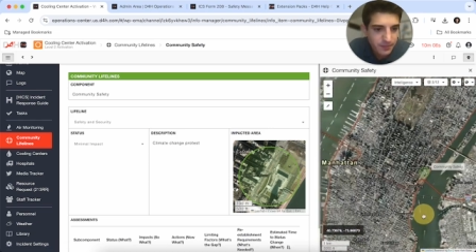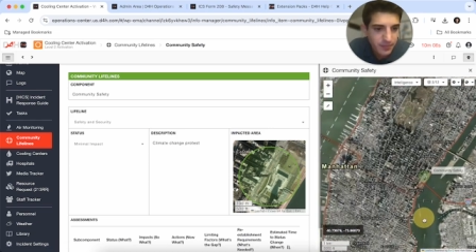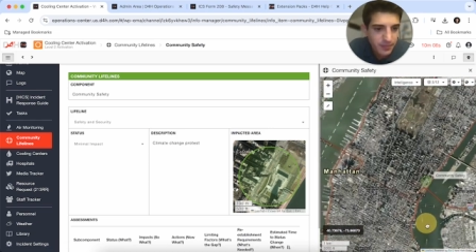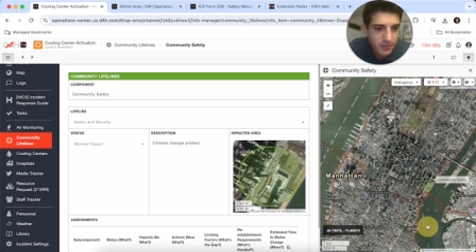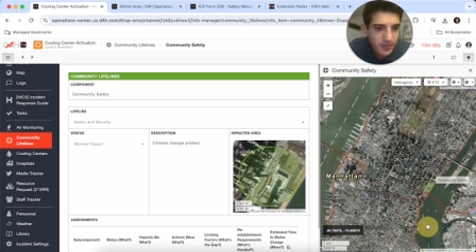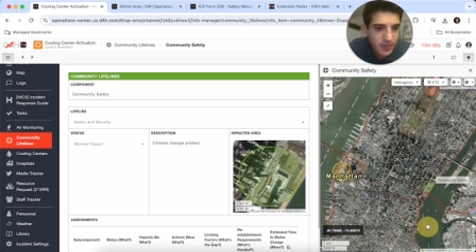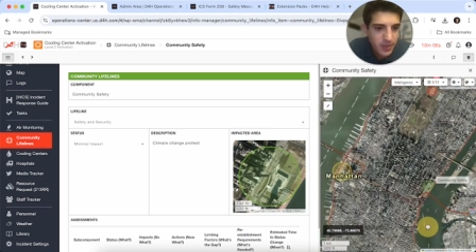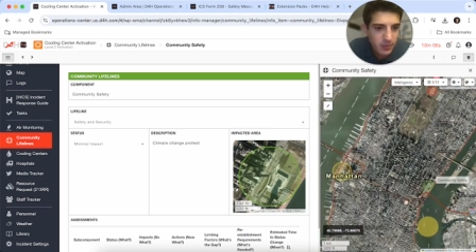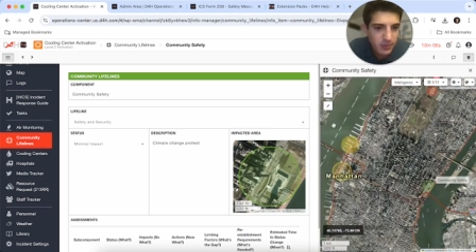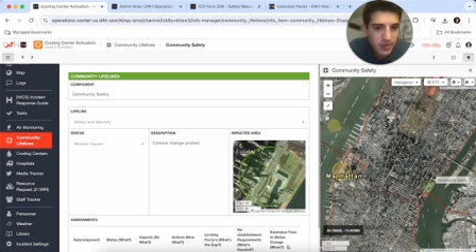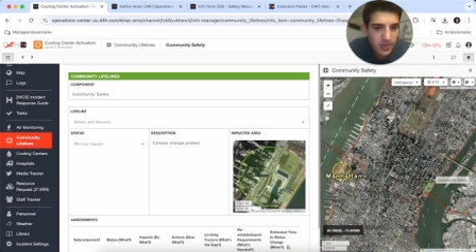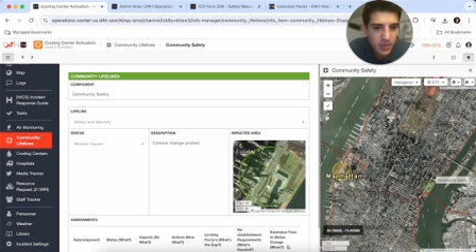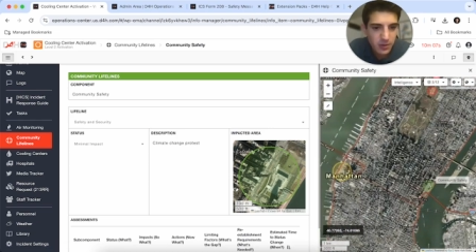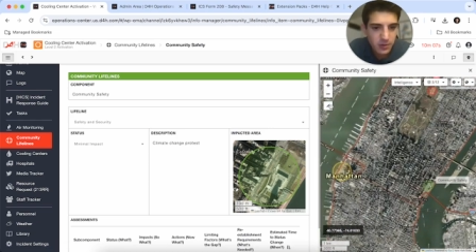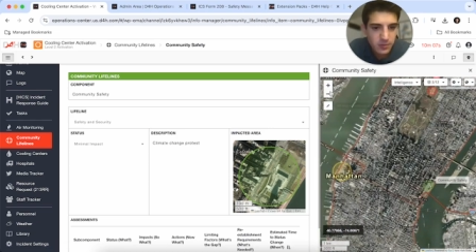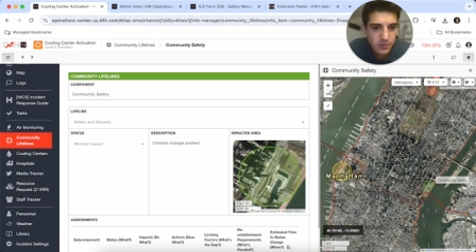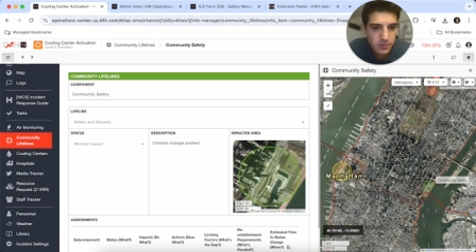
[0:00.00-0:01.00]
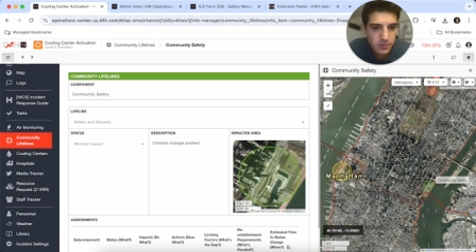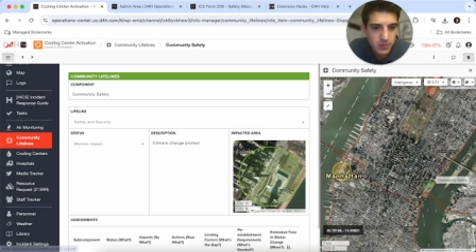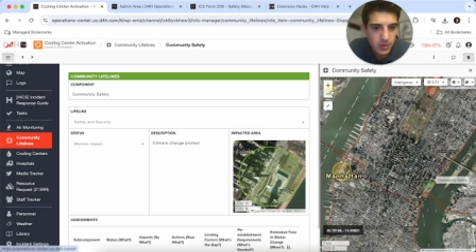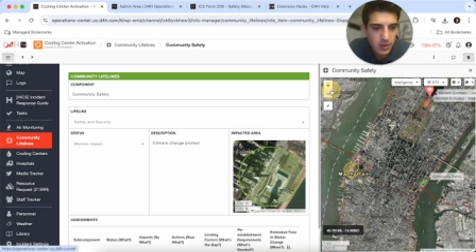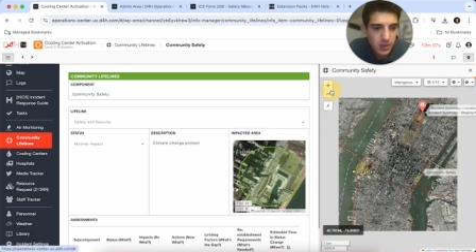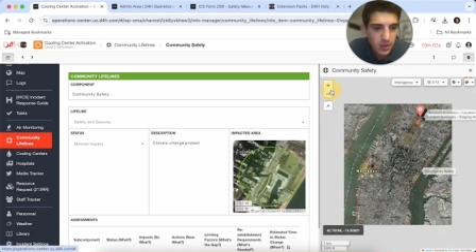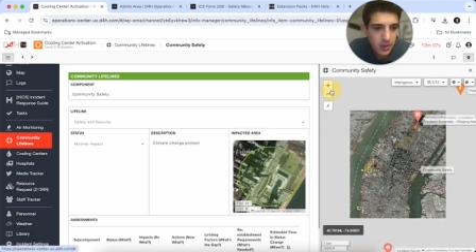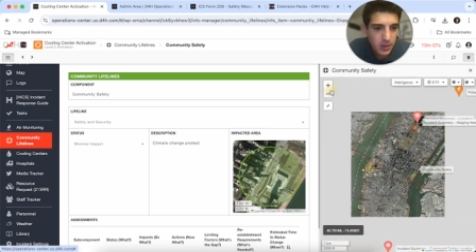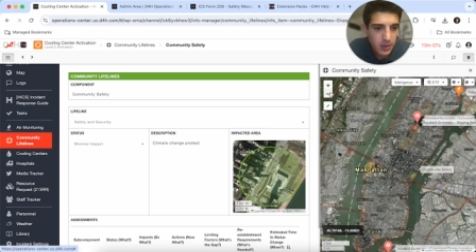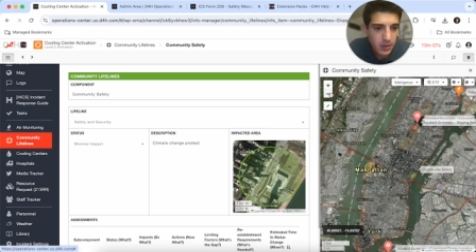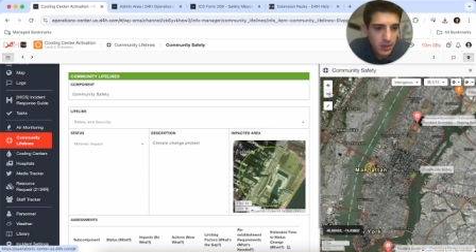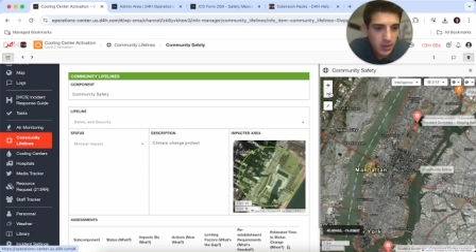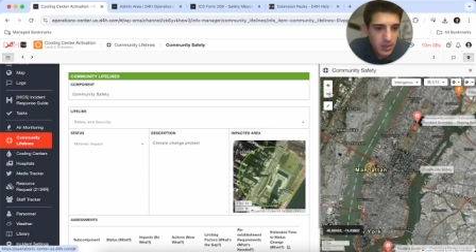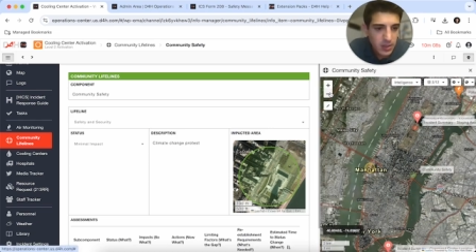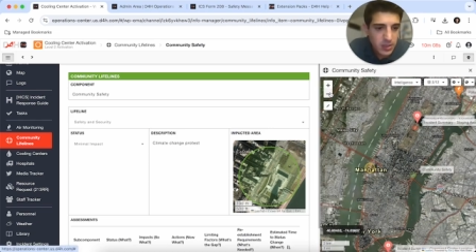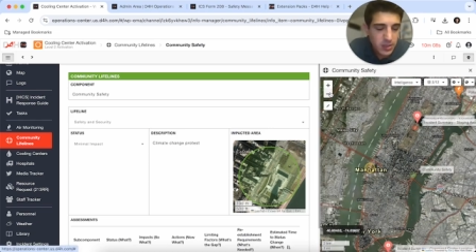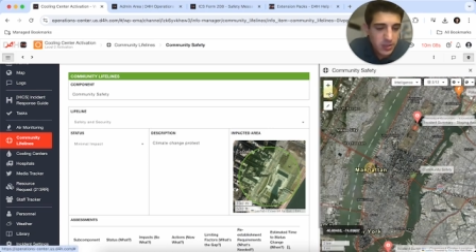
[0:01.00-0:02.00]
There we go.
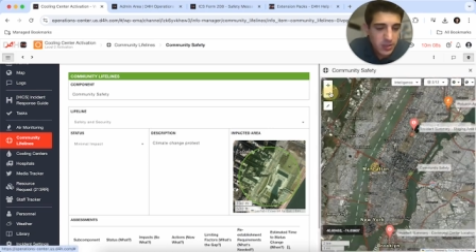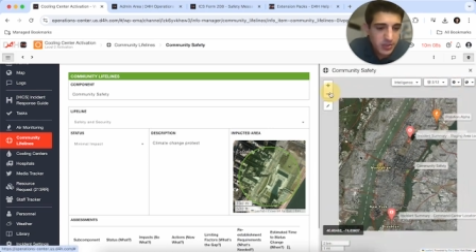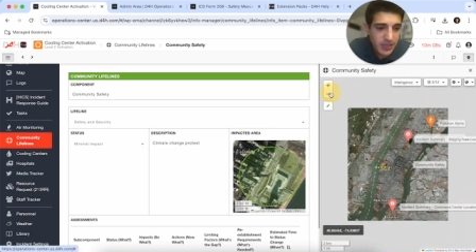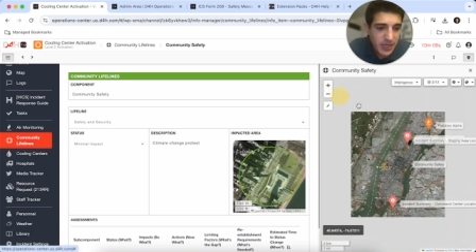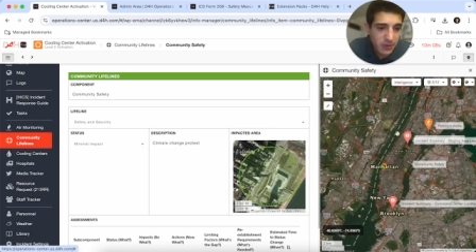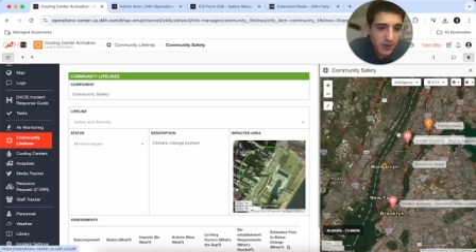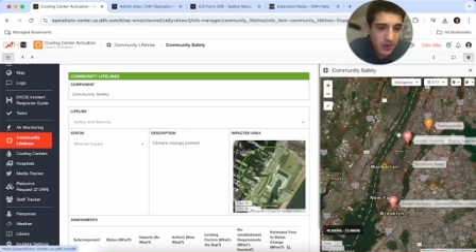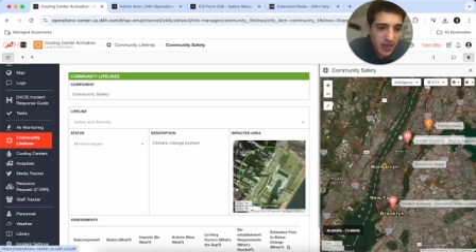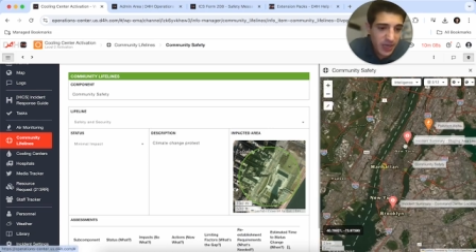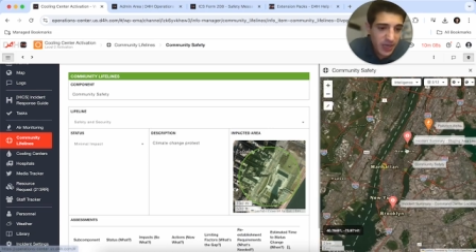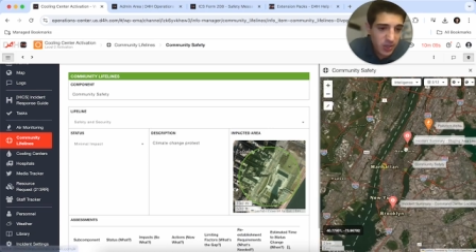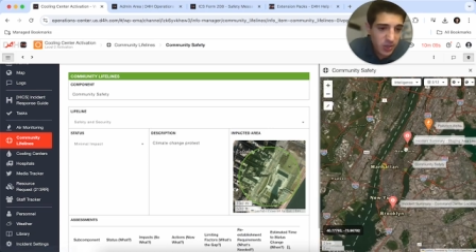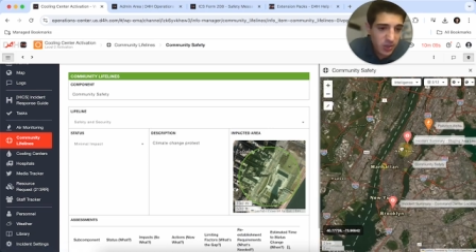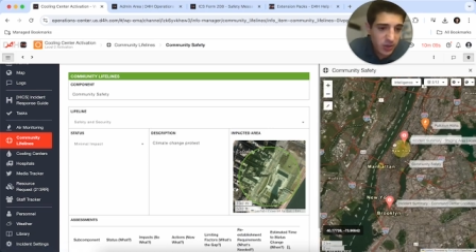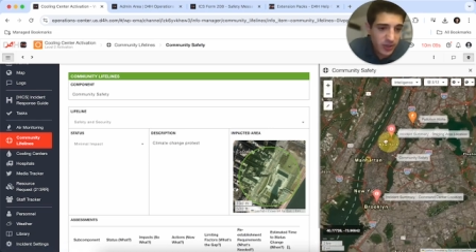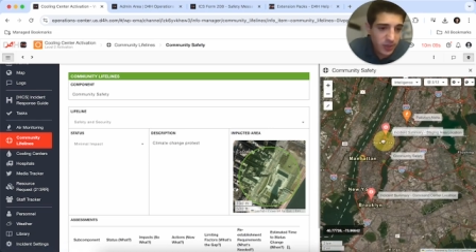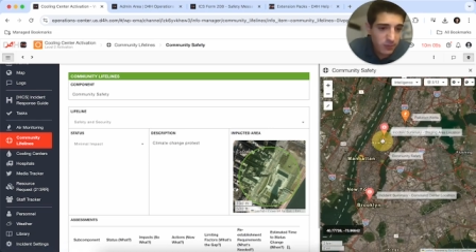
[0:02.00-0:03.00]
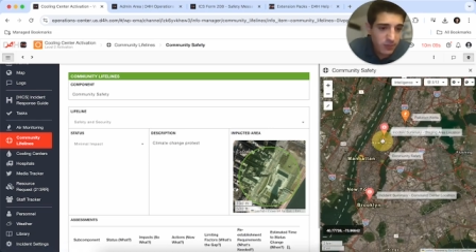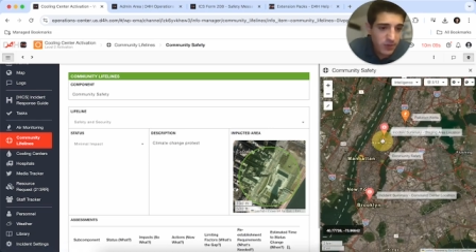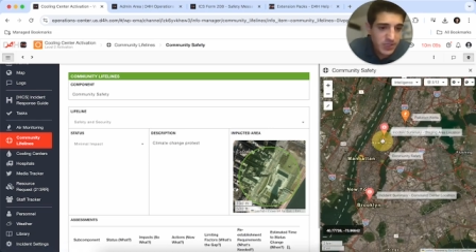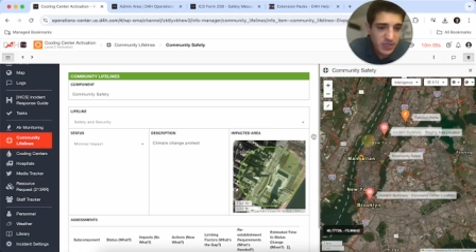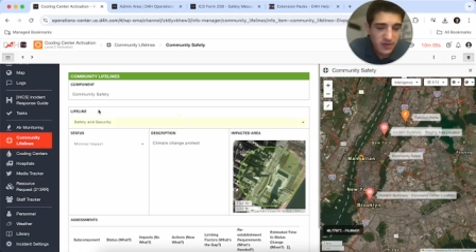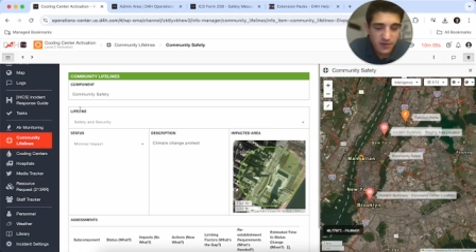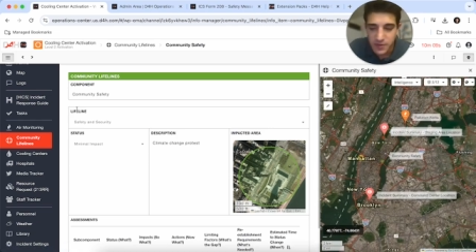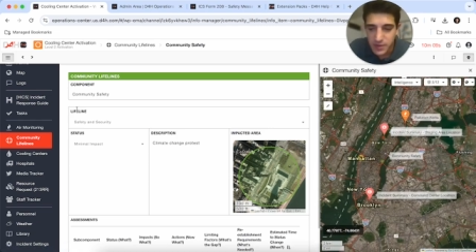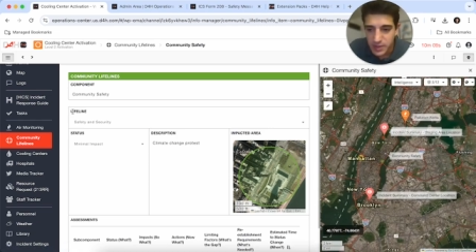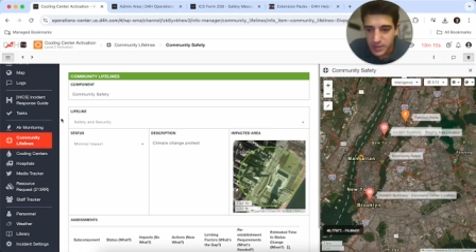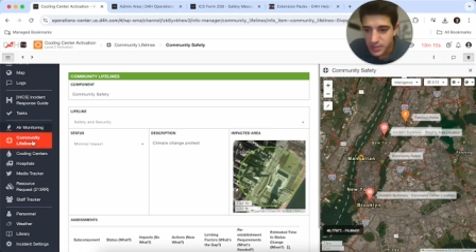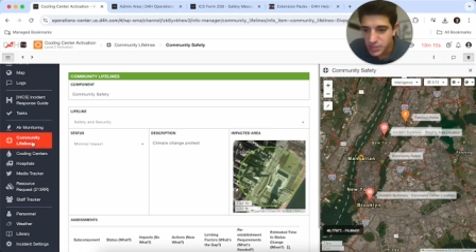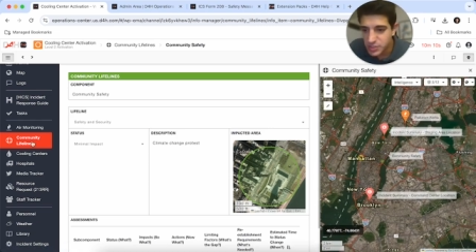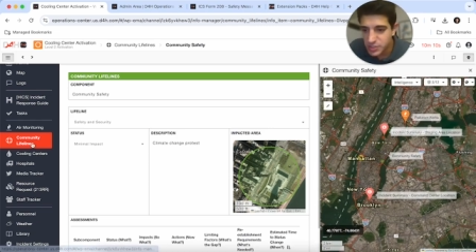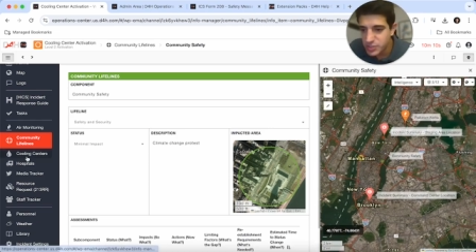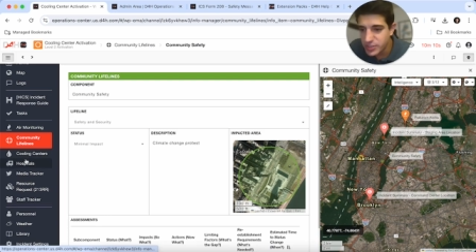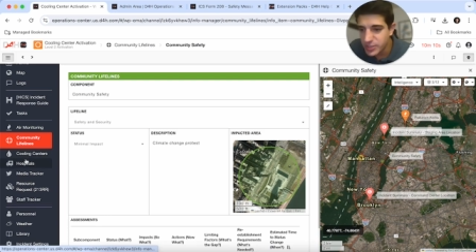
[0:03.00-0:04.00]
So now we're kind of cooking with different
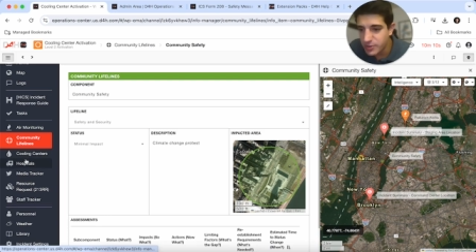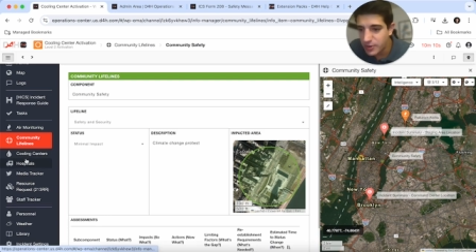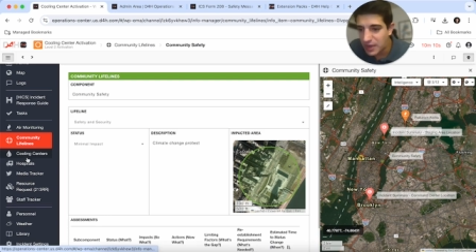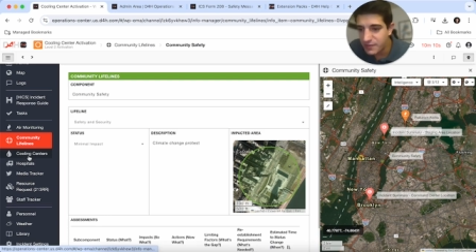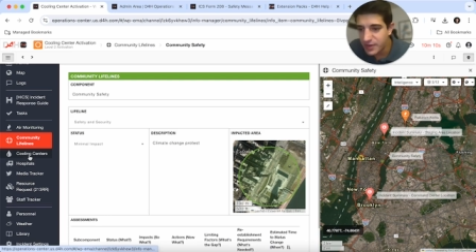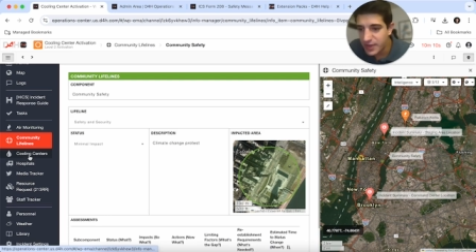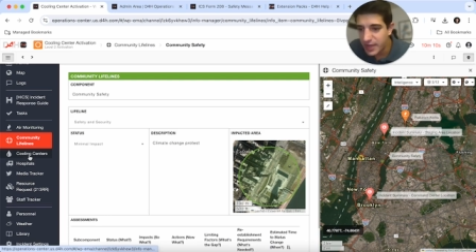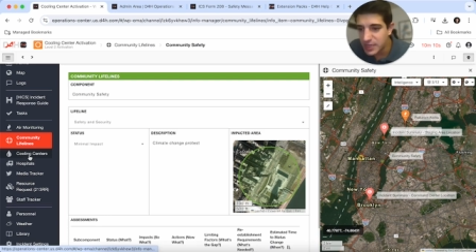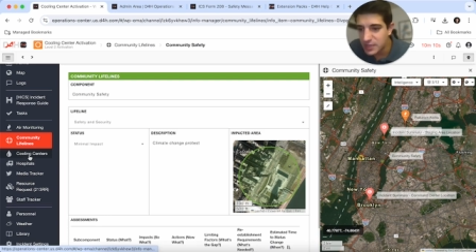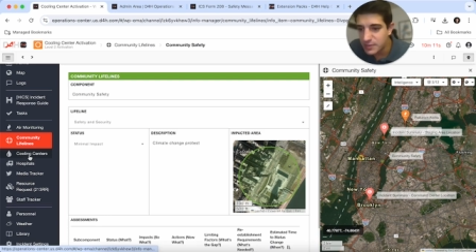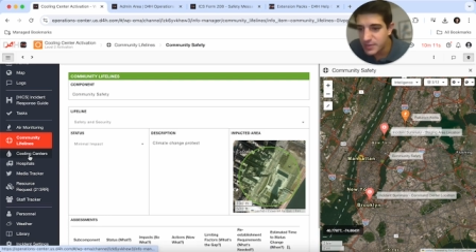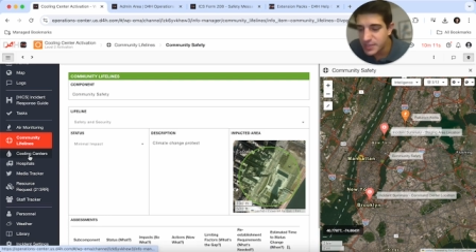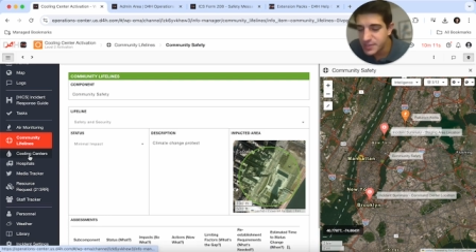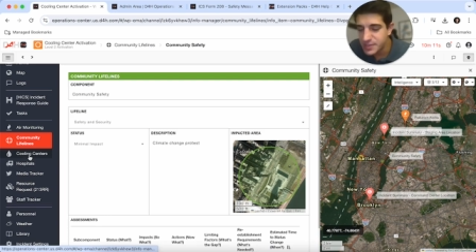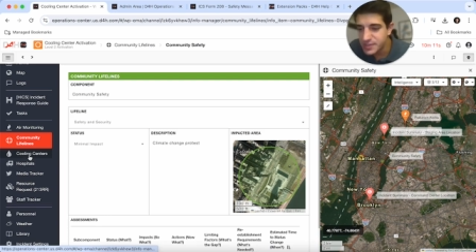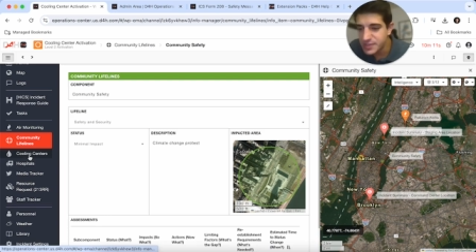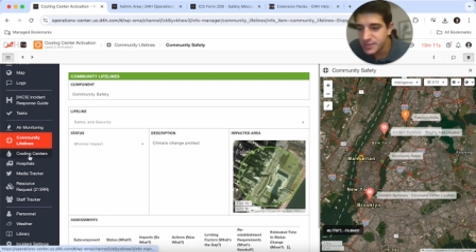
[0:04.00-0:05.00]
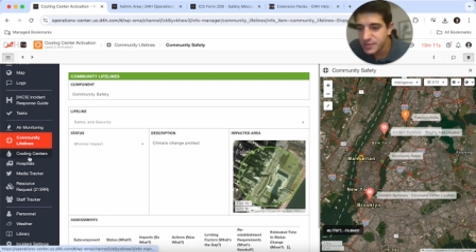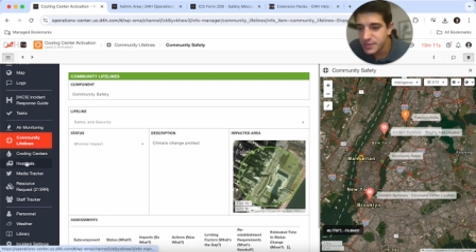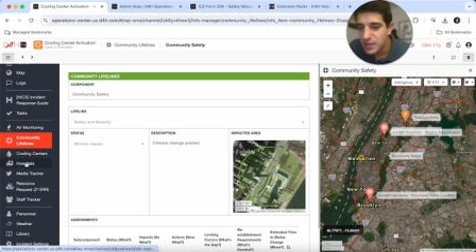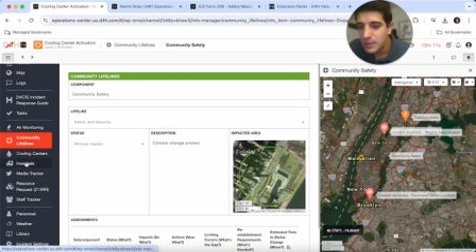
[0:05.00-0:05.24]
geographic elements.